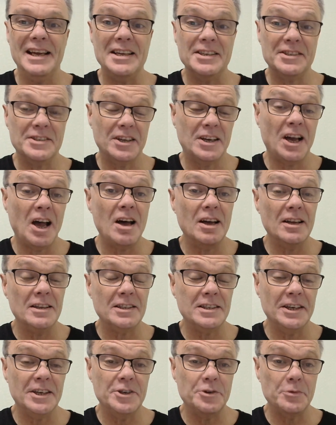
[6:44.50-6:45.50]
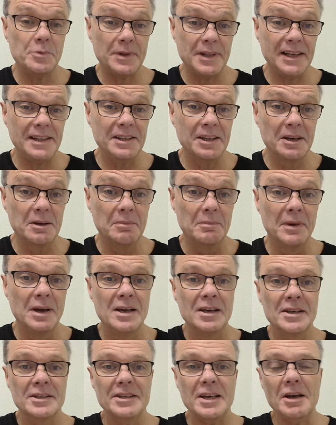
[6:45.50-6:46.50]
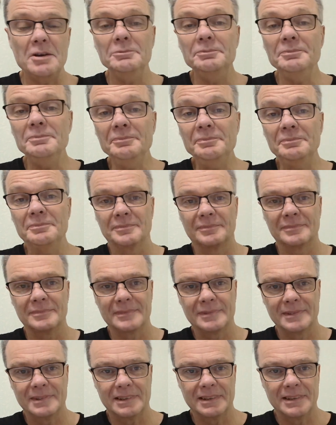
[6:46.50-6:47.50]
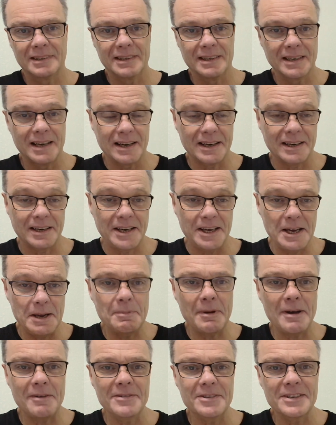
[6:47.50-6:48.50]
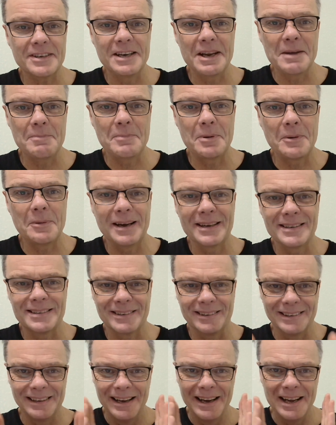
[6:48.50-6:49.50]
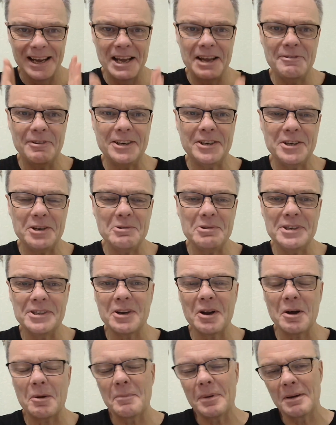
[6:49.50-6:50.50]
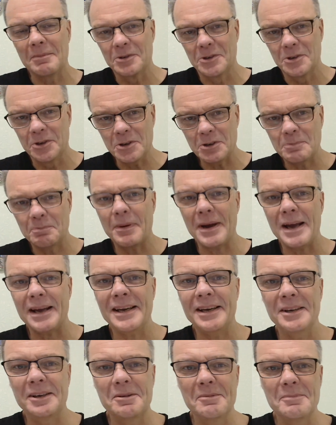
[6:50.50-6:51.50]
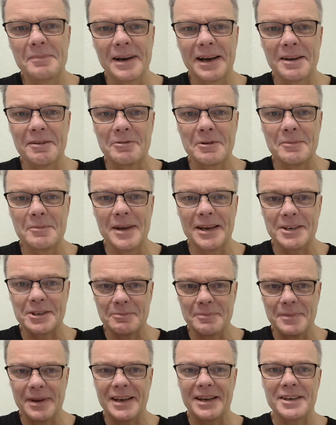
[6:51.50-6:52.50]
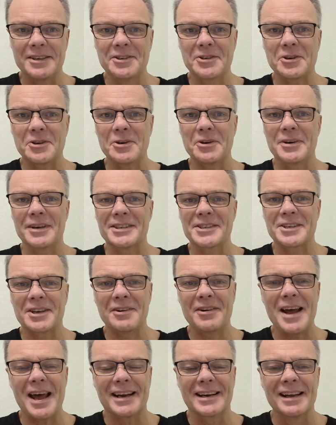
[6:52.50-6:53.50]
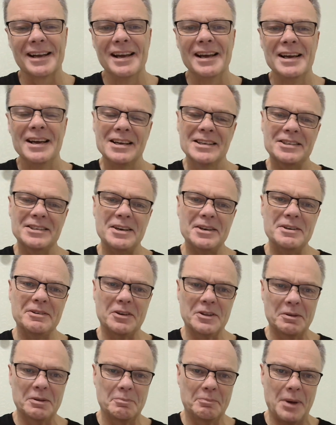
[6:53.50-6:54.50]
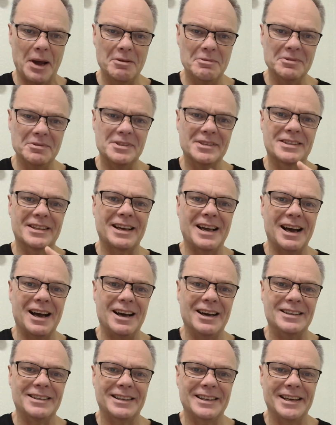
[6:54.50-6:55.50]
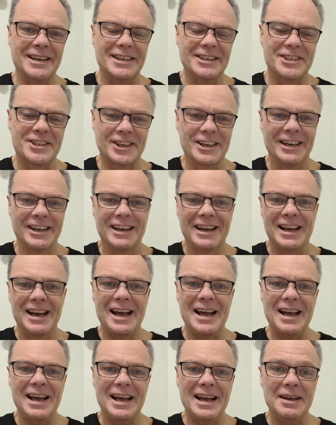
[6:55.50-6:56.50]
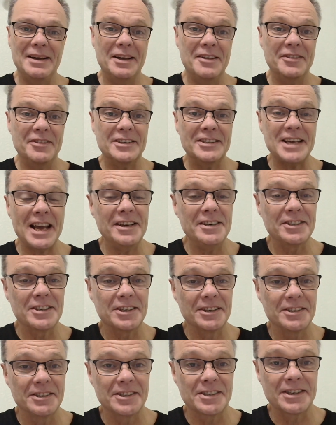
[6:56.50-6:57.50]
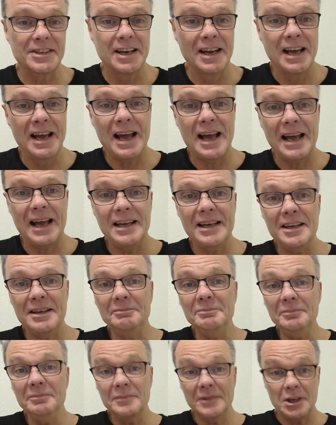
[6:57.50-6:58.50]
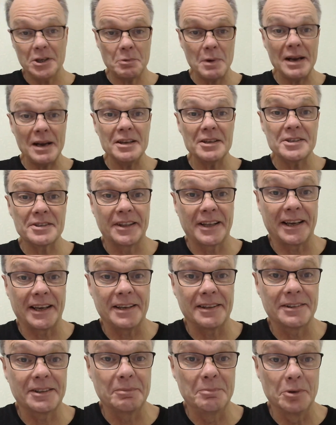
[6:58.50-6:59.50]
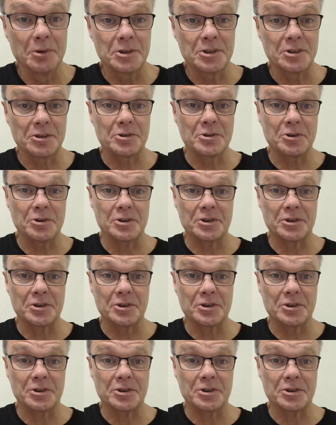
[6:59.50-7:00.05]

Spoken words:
cartilage within them. So keep having to nip away. So if I do stop, I'm just backing up my information, making sure it's correct. So you've got the bones, the cartilage, and the tendons, as well as the muscle structure